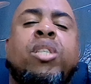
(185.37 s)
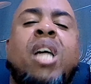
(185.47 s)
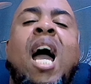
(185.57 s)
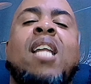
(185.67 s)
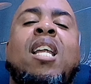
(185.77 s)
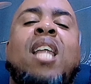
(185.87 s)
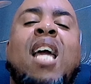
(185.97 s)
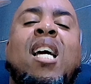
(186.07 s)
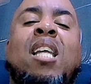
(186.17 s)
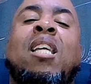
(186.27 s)
kind of
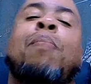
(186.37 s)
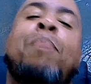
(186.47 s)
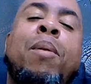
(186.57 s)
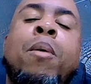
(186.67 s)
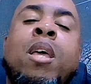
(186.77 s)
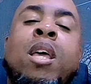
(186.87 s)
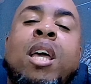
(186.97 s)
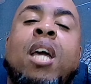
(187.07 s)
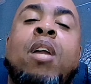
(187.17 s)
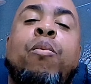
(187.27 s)
like a lemon
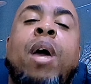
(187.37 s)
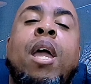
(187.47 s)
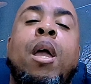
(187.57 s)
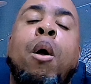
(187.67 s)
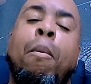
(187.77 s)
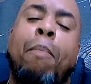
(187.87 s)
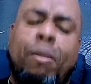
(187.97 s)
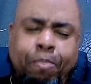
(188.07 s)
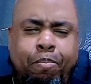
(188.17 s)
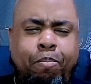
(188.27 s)
in a way,
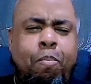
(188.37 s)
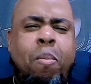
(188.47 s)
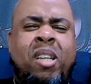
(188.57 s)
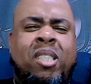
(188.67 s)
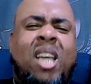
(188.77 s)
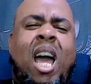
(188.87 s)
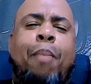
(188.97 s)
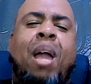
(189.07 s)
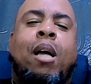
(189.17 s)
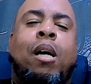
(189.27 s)
but it's got
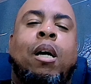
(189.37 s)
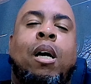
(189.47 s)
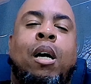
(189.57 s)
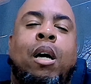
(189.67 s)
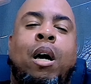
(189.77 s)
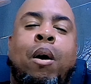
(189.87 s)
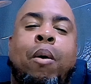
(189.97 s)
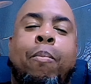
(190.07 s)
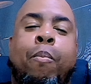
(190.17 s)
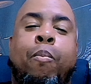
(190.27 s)
like
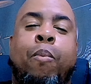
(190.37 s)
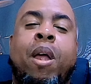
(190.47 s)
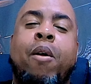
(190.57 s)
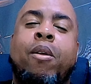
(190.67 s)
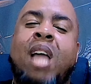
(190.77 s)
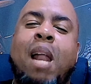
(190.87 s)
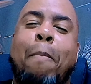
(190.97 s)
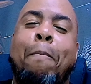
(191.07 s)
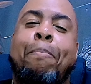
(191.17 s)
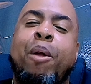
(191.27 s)
a weird kind
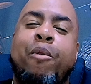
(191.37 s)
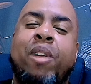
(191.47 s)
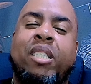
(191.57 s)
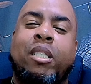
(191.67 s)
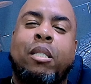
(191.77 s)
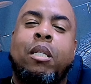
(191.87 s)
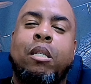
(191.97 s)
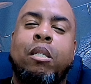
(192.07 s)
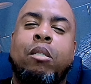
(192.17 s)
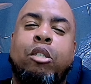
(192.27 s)
of bitterness
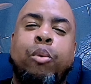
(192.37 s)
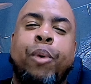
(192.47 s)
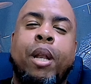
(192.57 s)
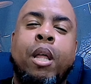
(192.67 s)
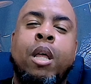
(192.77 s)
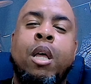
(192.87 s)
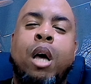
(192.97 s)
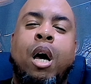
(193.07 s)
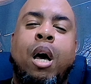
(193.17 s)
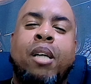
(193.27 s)
to it.
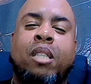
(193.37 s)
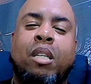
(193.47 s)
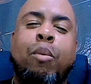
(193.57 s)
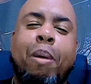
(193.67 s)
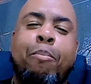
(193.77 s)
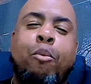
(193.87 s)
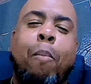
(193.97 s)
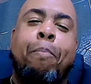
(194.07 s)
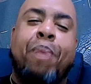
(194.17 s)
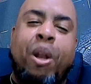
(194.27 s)
It's a little bit more
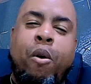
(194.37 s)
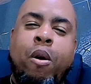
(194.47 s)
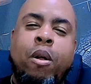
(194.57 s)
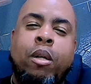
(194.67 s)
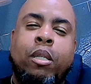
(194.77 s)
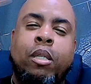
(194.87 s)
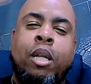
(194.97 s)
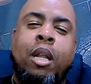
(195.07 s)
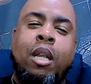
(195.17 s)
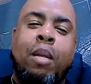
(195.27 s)
bitter
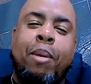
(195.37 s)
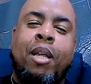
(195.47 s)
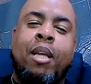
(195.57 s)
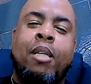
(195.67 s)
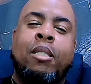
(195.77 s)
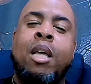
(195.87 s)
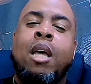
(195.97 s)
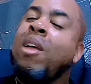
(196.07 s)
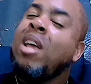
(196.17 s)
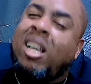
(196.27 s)
than a lemon is.
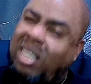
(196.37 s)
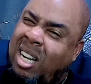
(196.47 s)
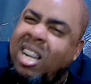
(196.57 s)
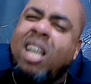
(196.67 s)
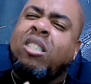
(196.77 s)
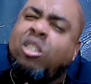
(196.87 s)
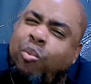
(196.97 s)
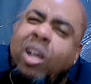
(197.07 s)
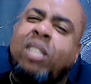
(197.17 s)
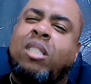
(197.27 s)
It's an
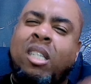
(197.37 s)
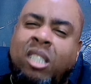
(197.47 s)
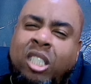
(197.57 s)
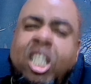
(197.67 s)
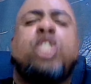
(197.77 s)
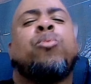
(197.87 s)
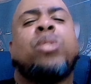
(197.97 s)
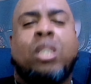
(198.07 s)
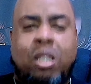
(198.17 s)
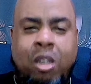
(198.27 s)
interesting
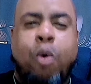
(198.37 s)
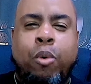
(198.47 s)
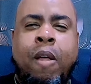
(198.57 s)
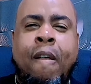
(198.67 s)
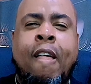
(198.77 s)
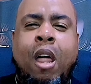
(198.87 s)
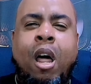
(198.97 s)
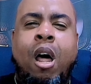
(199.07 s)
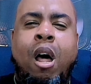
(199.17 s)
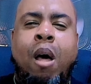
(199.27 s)
citrus note.
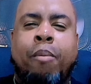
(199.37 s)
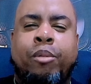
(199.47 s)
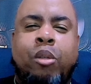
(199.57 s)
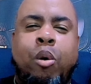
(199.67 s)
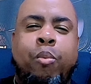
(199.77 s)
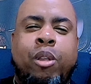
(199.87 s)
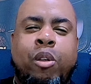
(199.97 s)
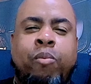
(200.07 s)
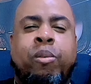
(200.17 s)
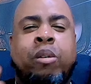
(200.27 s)
So when
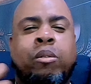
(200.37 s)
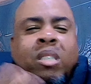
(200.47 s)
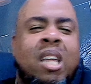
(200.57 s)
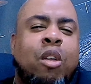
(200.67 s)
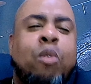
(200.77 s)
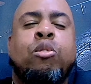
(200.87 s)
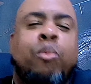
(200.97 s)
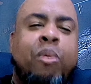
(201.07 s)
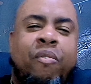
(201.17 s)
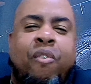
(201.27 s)
you see
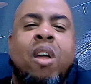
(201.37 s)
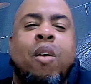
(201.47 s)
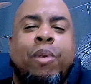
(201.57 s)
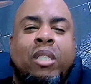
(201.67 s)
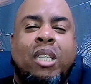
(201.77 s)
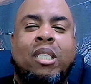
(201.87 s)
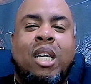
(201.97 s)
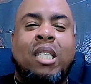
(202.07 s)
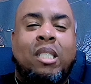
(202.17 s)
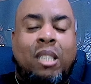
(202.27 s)
yuzu in a fragrance,
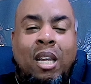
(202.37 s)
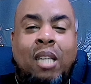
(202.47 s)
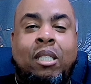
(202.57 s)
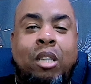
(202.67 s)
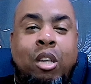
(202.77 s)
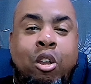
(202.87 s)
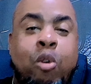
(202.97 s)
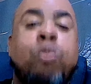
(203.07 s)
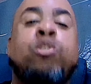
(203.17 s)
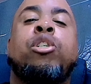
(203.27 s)
it's
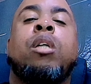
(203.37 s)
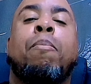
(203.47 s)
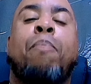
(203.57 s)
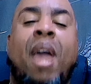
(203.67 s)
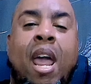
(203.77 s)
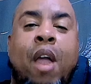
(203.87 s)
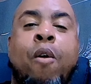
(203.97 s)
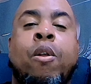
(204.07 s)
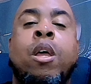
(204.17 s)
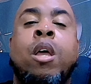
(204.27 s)
usually
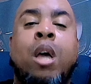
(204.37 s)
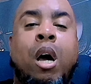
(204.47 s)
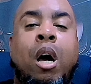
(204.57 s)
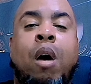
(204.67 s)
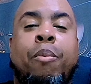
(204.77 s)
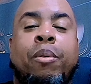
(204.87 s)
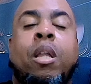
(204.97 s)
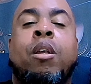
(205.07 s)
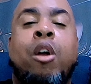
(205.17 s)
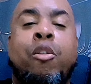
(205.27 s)
paired with
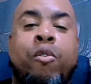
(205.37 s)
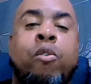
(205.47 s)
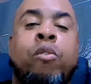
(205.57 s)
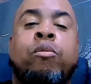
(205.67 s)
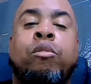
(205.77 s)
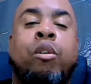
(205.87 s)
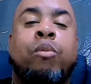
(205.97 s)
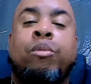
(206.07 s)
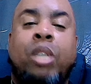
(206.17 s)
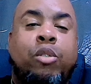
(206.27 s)
another
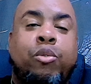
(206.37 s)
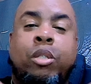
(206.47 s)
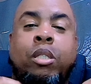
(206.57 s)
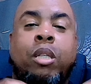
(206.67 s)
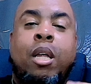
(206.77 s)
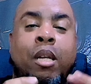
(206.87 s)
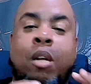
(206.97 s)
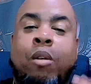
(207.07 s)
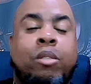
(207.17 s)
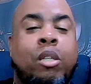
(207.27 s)
citrus
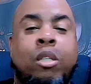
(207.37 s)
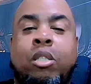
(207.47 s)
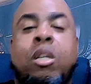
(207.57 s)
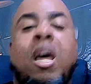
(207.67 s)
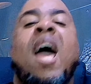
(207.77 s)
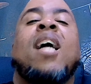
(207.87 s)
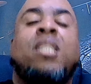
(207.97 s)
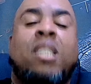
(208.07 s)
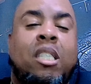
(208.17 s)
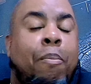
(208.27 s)
to
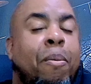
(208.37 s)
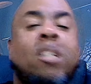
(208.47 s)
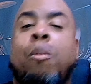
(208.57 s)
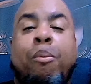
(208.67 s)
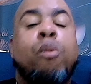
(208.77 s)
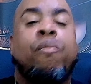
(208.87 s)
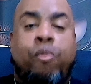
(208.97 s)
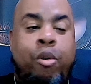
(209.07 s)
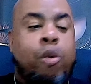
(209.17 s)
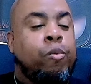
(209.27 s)
accent it. But it's a
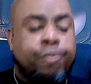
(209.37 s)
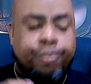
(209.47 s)
beautiful note.